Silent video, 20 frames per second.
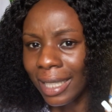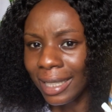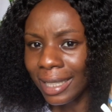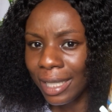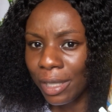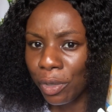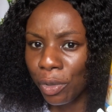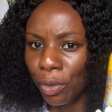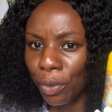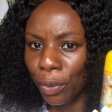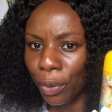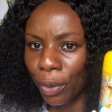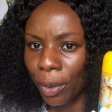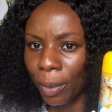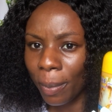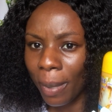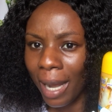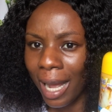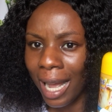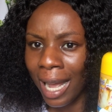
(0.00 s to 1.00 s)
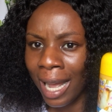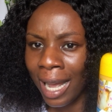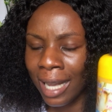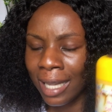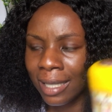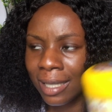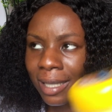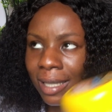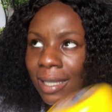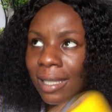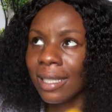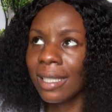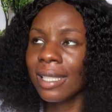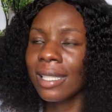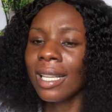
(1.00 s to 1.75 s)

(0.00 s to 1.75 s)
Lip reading: This scrub has